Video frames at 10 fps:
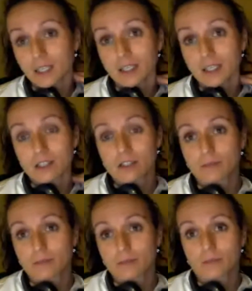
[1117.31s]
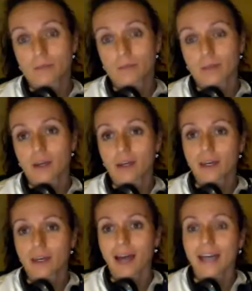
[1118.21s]
because
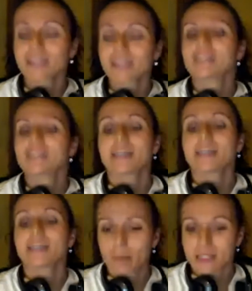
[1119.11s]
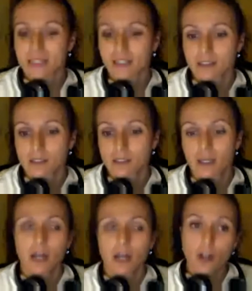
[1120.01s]
I didn't see it as a
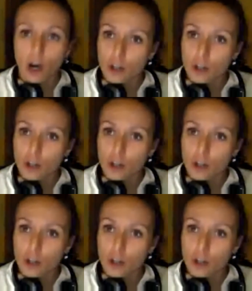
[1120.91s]
business.